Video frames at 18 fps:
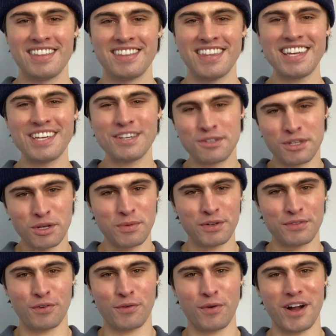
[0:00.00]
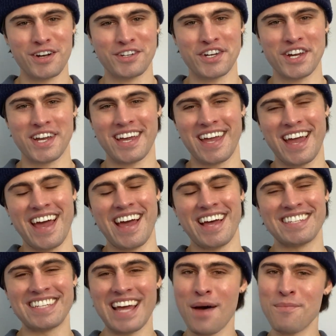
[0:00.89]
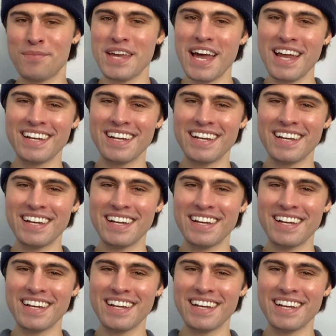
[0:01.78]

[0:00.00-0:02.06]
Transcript: Thank you so much for watching and happy